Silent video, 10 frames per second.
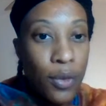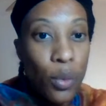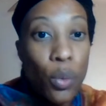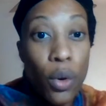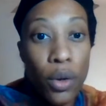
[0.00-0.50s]

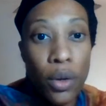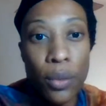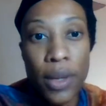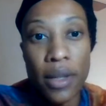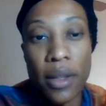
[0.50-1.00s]
Warrior
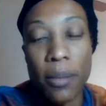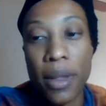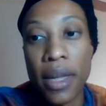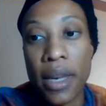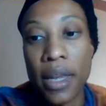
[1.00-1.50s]
Weekly
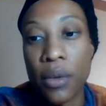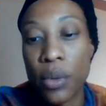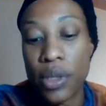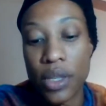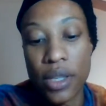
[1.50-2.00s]
Planning,
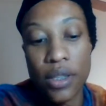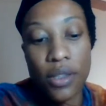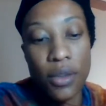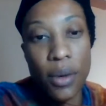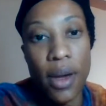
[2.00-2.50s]
which
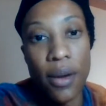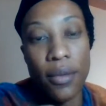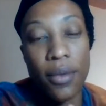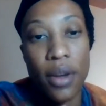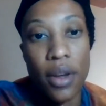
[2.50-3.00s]
is you
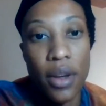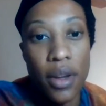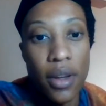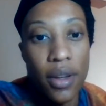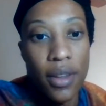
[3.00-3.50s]
have
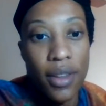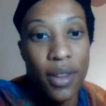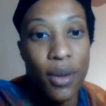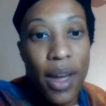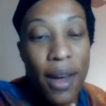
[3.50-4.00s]

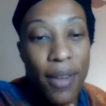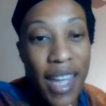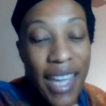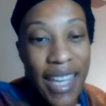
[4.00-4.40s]
a